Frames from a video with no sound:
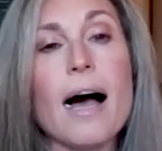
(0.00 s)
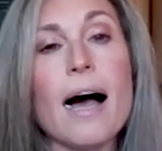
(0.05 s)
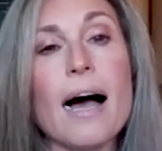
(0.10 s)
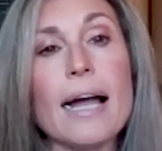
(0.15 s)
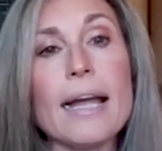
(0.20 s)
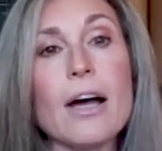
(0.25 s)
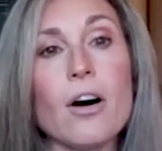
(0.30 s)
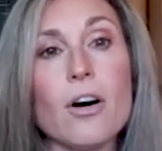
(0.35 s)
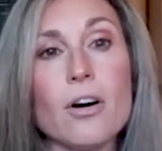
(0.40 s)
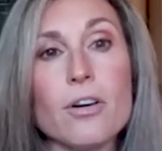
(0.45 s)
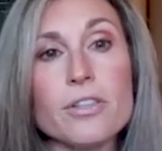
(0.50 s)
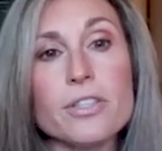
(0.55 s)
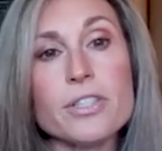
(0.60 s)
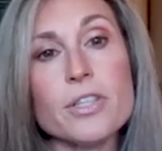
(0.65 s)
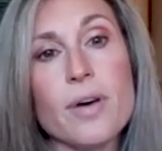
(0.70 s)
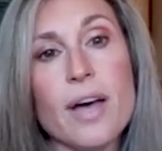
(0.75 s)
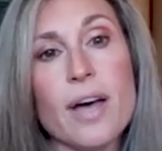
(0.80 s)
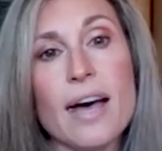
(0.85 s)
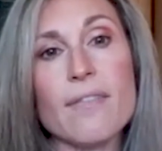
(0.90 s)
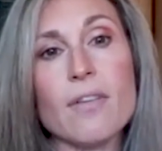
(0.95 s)
I
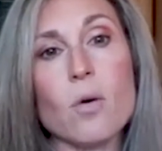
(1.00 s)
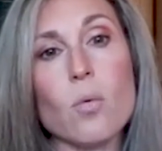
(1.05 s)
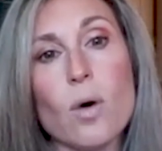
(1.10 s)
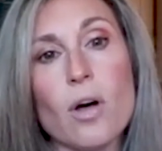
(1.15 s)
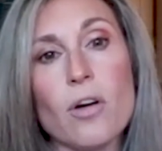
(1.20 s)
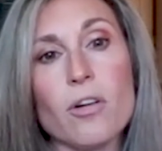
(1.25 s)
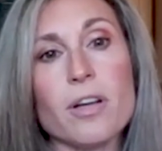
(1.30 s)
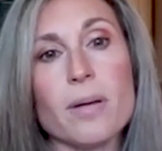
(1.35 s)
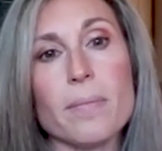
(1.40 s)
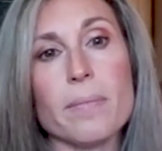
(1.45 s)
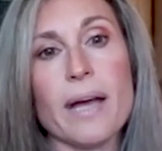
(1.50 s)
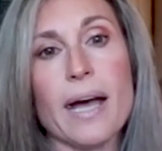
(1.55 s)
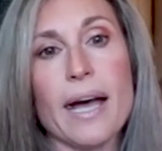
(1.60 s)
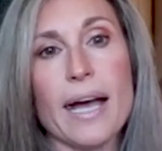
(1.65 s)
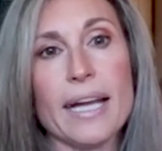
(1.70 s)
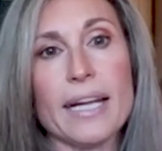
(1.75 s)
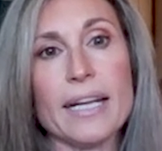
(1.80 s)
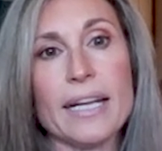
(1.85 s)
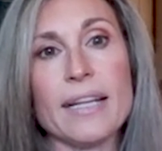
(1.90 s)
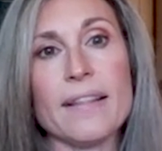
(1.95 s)
also have a welcome
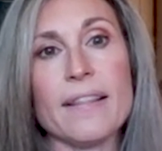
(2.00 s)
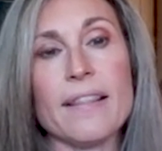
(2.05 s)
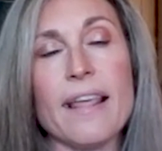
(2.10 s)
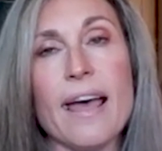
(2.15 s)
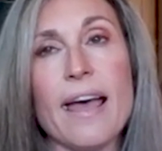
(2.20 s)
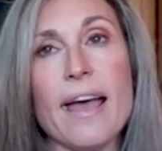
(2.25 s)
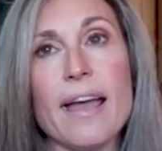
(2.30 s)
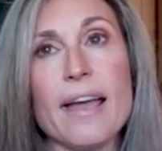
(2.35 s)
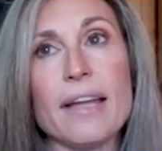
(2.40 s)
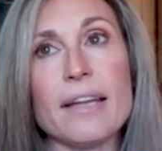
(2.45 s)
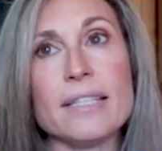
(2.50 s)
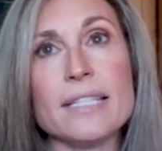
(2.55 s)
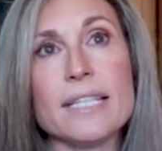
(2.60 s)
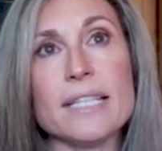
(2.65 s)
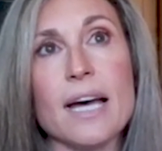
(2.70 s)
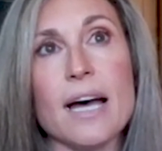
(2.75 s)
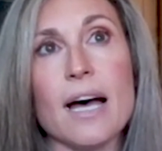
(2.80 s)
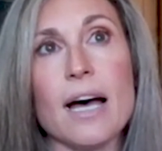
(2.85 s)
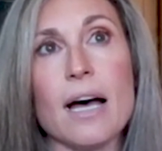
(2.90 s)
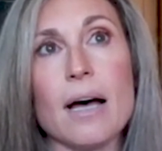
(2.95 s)
guide that
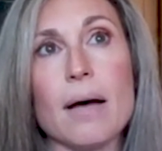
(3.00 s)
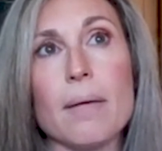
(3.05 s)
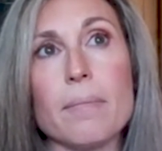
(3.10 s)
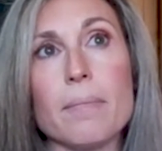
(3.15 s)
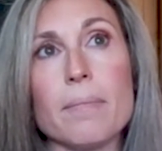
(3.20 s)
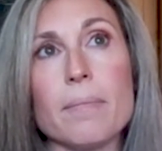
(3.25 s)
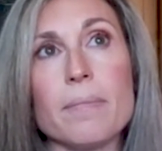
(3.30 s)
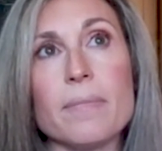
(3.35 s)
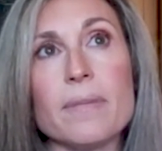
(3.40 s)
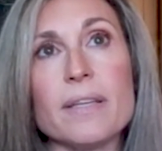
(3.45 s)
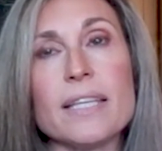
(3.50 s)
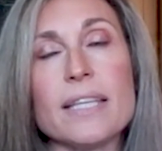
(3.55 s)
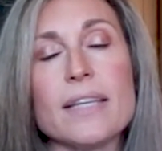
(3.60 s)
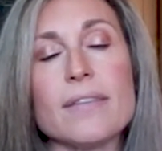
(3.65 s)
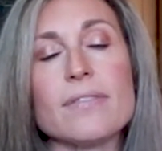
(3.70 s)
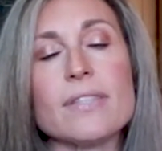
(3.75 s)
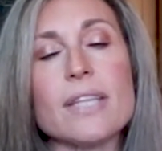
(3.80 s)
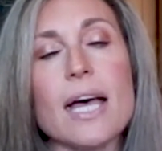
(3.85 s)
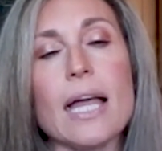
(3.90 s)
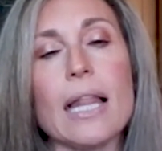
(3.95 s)

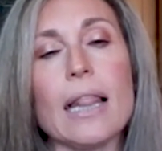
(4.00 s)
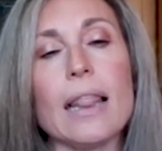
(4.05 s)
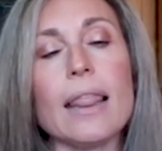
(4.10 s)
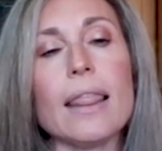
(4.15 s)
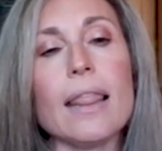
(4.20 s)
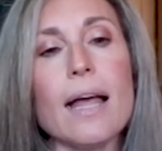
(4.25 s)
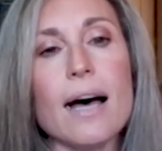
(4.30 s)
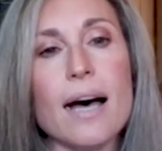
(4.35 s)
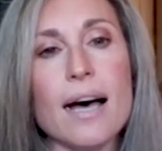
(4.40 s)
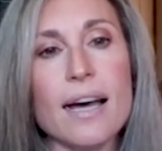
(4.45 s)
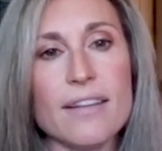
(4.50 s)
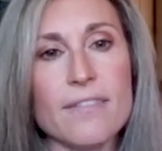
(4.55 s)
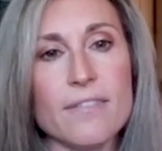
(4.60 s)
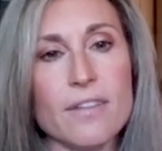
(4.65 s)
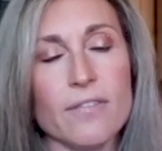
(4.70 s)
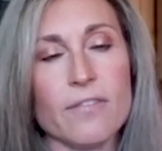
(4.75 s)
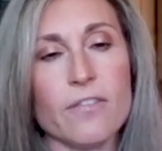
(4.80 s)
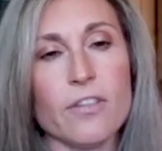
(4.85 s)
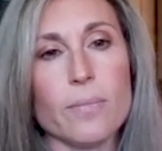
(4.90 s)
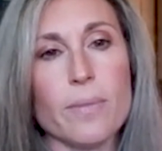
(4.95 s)
gives a lot of
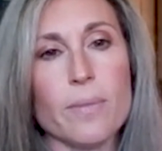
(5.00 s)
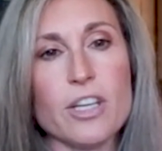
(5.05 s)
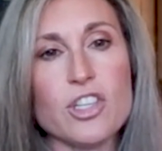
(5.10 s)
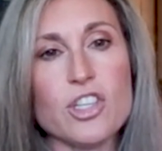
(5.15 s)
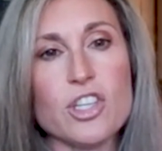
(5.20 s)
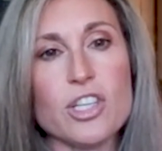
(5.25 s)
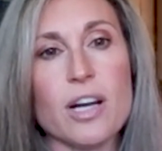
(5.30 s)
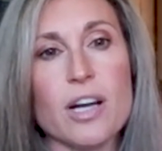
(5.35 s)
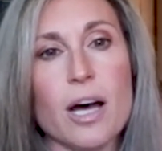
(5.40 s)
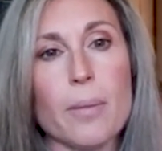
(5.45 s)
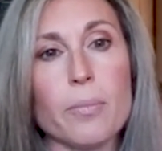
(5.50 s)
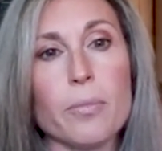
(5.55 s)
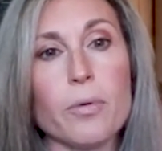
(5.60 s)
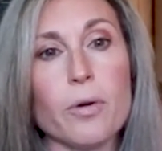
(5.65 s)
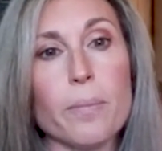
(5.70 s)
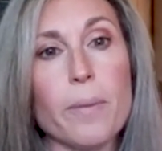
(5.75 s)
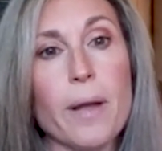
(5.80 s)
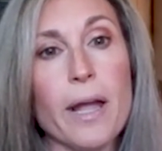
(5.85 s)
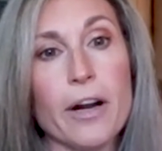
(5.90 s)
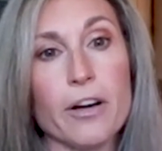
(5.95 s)
information on
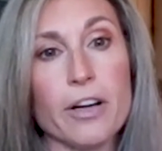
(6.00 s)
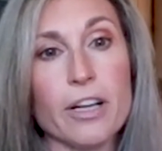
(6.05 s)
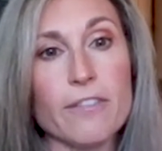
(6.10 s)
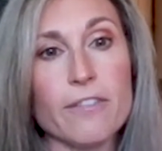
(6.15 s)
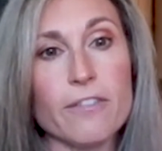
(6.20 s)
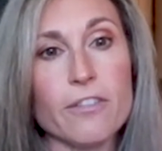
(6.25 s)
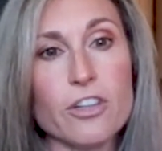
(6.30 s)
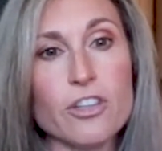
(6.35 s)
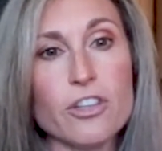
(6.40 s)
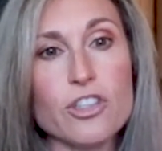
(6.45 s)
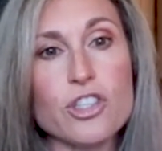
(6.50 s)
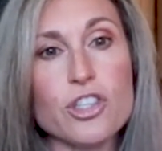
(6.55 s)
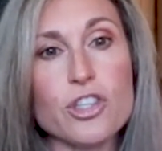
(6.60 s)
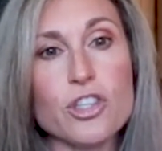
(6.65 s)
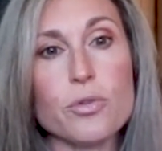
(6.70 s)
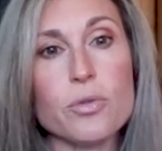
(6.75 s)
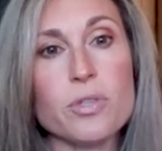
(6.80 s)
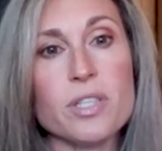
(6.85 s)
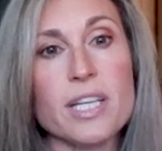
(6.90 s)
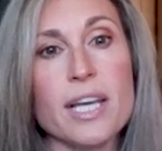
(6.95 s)
preparing for a
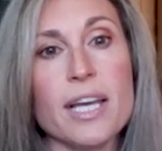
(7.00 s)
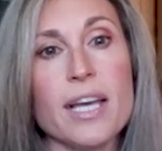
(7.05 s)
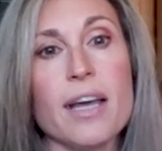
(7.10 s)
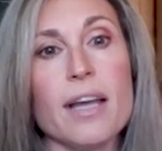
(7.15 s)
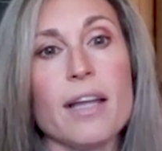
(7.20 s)
shoot.